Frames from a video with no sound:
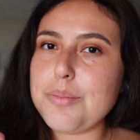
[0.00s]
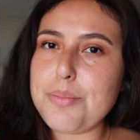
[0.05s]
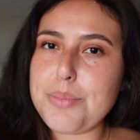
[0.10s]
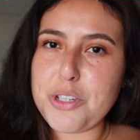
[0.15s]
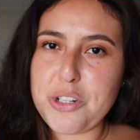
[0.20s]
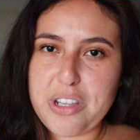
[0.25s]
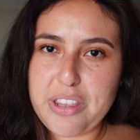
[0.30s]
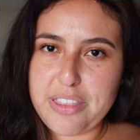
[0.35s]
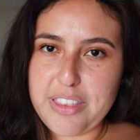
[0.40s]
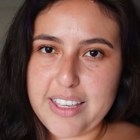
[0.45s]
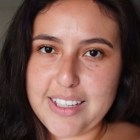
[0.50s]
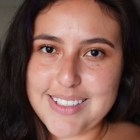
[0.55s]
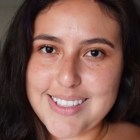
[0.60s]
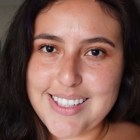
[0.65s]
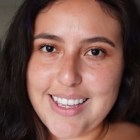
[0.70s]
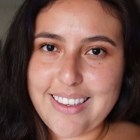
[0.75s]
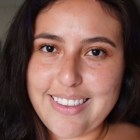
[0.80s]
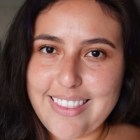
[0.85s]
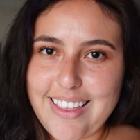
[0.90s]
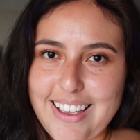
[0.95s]
beauty things
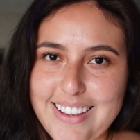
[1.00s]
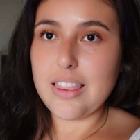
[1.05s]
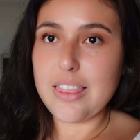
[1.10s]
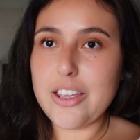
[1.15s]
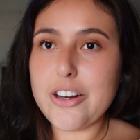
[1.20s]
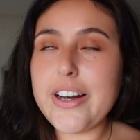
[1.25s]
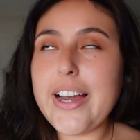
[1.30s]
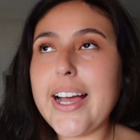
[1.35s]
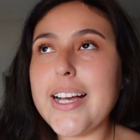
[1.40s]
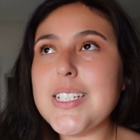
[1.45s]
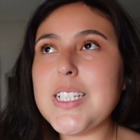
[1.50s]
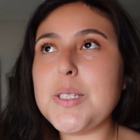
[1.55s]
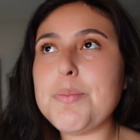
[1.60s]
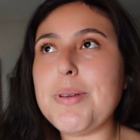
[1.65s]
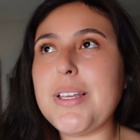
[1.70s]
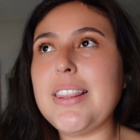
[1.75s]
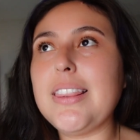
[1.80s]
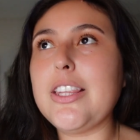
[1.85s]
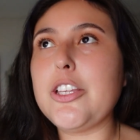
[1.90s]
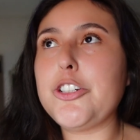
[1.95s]
like that. There has
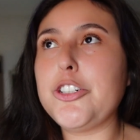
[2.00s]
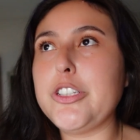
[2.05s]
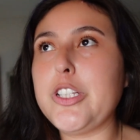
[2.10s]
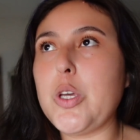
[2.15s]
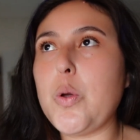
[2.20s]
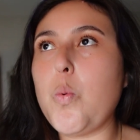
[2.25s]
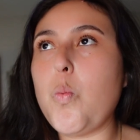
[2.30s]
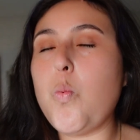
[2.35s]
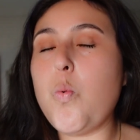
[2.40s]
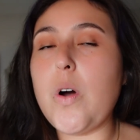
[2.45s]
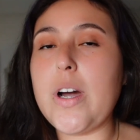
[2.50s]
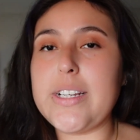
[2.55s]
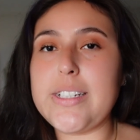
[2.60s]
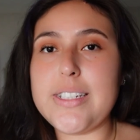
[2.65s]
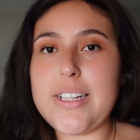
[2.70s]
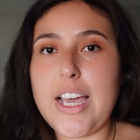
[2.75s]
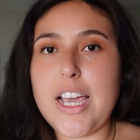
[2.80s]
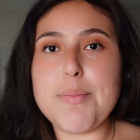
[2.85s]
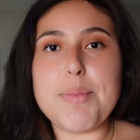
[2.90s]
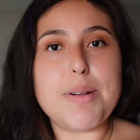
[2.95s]
been literally one
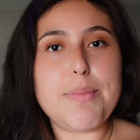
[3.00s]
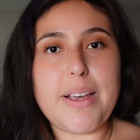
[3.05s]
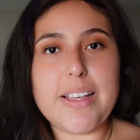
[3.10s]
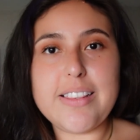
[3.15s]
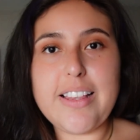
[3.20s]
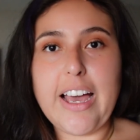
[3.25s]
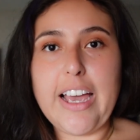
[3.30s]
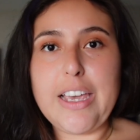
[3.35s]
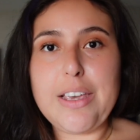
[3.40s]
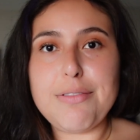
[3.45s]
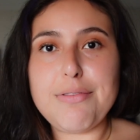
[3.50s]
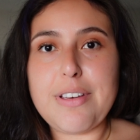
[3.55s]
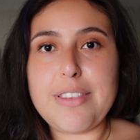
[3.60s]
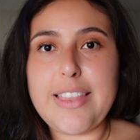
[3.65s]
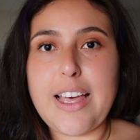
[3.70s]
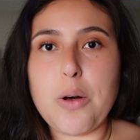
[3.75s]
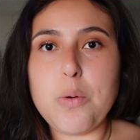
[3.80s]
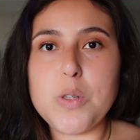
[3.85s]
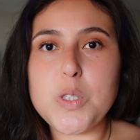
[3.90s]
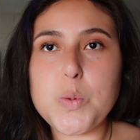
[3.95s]
time in my life, and
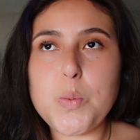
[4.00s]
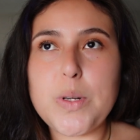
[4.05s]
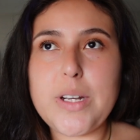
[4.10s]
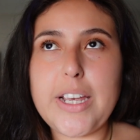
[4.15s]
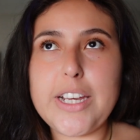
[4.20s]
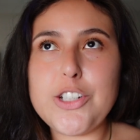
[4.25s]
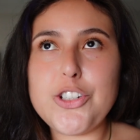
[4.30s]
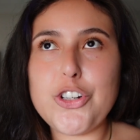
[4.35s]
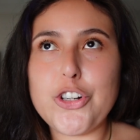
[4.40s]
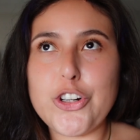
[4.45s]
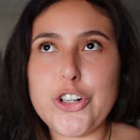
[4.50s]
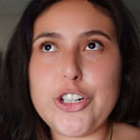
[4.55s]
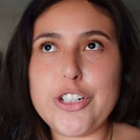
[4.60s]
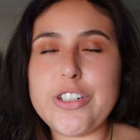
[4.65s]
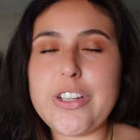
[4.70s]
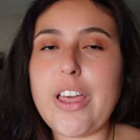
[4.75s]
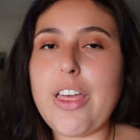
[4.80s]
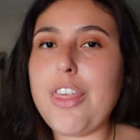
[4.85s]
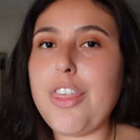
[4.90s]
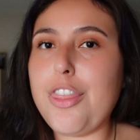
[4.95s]
that was when I
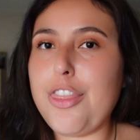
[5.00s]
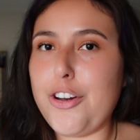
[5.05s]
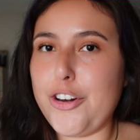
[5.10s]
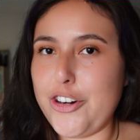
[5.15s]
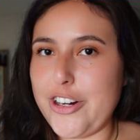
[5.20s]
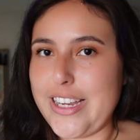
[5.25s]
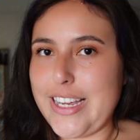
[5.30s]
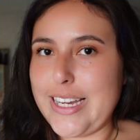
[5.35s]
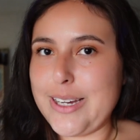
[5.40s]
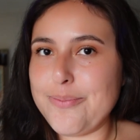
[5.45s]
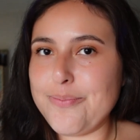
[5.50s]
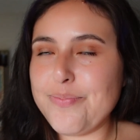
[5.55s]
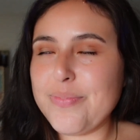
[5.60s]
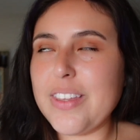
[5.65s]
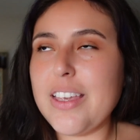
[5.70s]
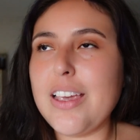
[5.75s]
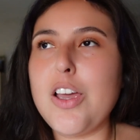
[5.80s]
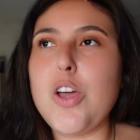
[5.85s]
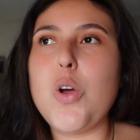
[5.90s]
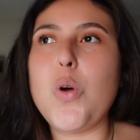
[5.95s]
turned 30,
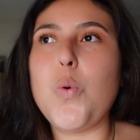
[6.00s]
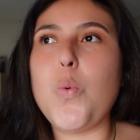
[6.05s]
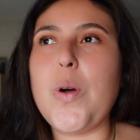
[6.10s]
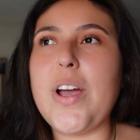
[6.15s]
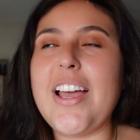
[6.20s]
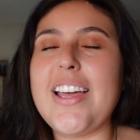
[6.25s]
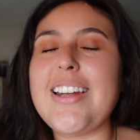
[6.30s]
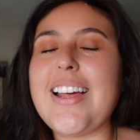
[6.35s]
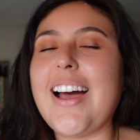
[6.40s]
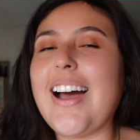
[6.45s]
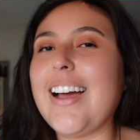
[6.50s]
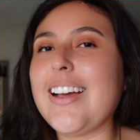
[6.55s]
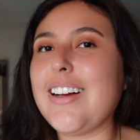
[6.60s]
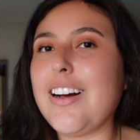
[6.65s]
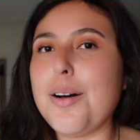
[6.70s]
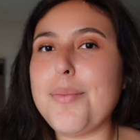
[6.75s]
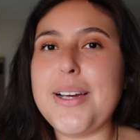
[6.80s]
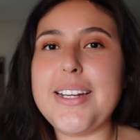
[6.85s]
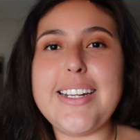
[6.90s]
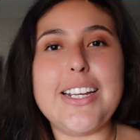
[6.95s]
when I
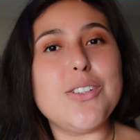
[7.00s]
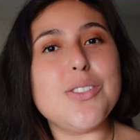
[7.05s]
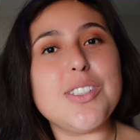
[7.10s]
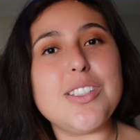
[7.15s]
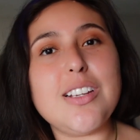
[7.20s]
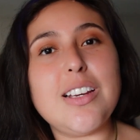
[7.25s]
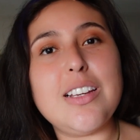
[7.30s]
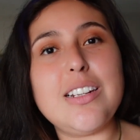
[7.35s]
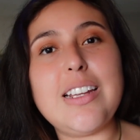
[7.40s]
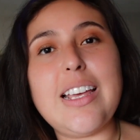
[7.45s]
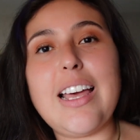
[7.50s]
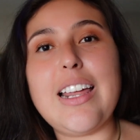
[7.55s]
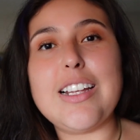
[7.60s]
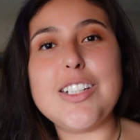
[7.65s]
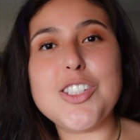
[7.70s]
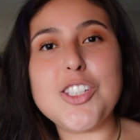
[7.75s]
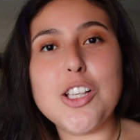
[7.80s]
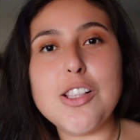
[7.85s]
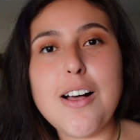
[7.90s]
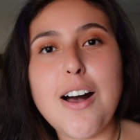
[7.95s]
got my nails done at a
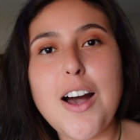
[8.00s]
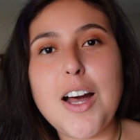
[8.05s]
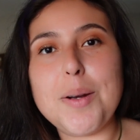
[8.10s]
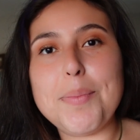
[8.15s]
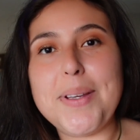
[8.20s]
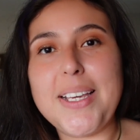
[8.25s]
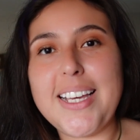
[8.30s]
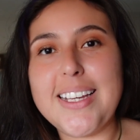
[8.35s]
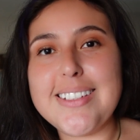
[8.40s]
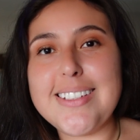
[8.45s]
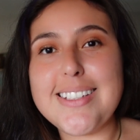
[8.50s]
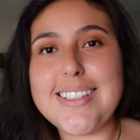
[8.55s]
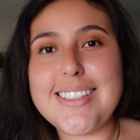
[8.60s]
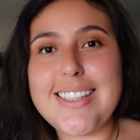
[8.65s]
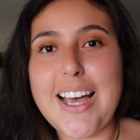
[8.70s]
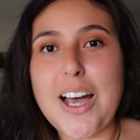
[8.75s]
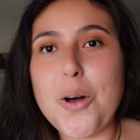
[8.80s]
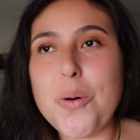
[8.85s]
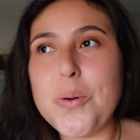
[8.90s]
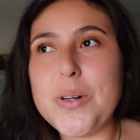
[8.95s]
salon, because
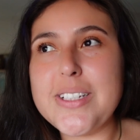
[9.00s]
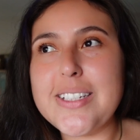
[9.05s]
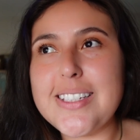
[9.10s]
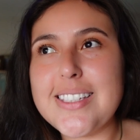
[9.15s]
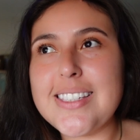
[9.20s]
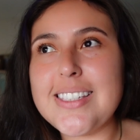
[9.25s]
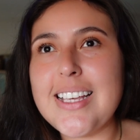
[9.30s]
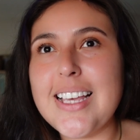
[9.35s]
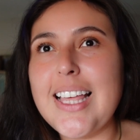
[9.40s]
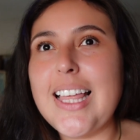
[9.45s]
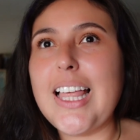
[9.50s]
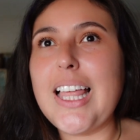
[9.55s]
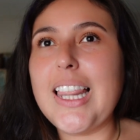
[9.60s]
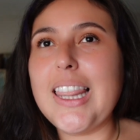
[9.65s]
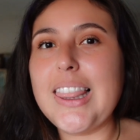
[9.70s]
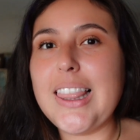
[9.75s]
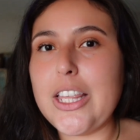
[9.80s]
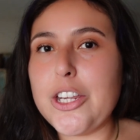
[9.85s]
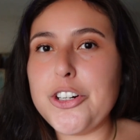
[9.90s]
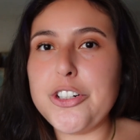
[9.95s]
that was
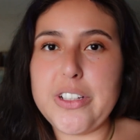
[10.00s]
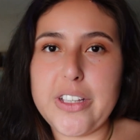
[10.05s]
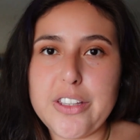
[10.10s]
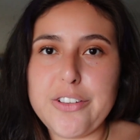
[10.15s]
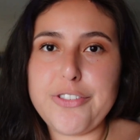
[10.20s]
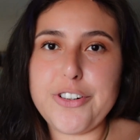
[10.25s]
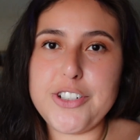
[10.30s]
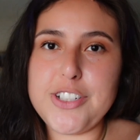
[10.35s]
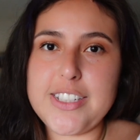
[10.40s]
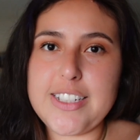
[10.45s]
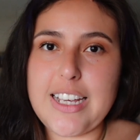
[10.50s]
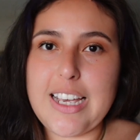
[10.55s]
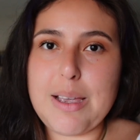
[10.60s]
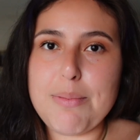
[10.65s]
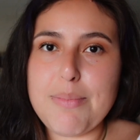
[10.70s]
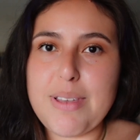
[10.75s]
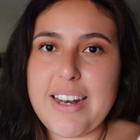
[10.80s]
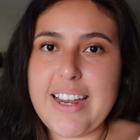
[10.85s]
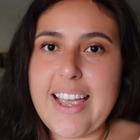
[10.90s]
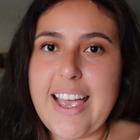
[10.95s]
literally the first
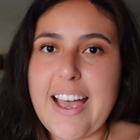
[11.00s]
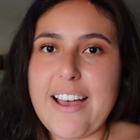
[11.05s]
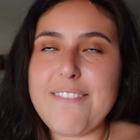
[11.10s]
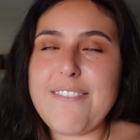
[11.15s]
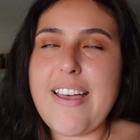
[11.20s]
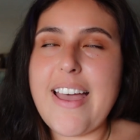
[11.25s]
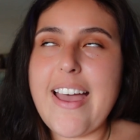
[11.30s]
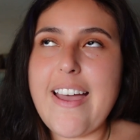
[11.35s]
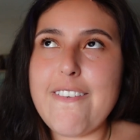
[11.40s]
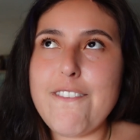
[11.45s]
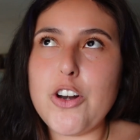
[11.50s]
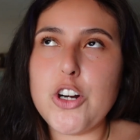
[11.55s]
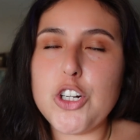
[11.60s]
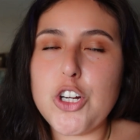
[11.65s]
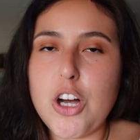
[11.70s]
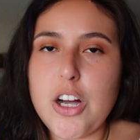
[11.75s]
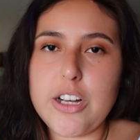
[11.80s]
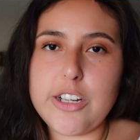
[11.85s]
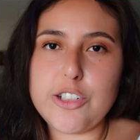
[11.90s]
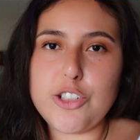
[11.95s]
time that I have ever
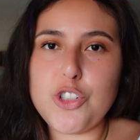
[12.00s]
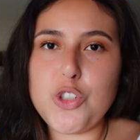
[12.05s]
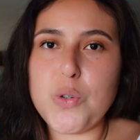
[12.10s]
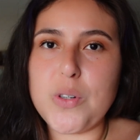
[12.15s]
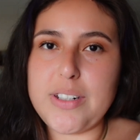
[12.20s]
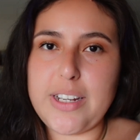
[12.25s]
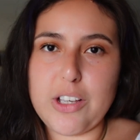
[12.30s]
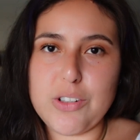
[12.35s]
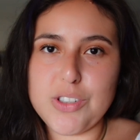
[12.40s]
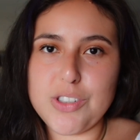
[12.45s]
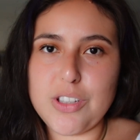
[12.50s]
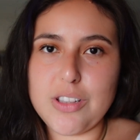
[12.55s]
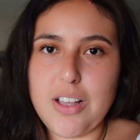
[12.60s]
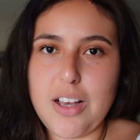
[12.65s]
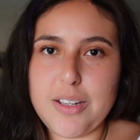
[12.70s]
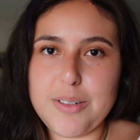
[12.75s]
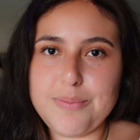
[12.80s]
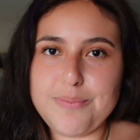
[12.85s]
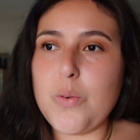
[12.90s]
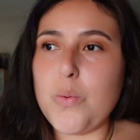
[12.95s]
gone to a nail
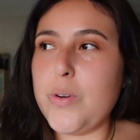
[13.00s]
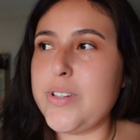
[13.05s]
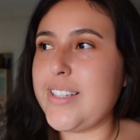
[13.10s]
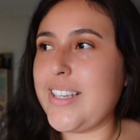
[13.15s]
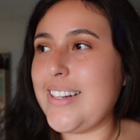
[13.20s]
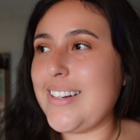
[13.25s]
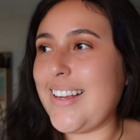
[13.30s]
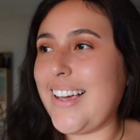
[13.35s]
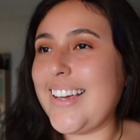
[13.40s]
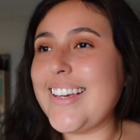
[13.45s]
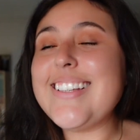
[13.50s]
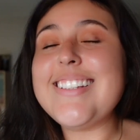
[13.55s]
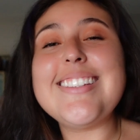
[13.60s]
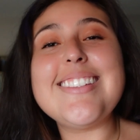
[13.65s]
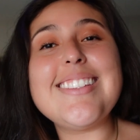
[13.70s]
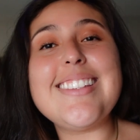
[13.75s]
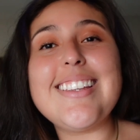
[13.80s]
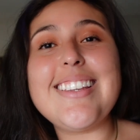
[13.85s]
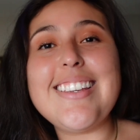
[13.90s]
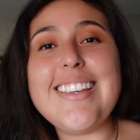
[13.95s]
salon. Was it
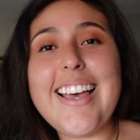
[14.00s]
nice?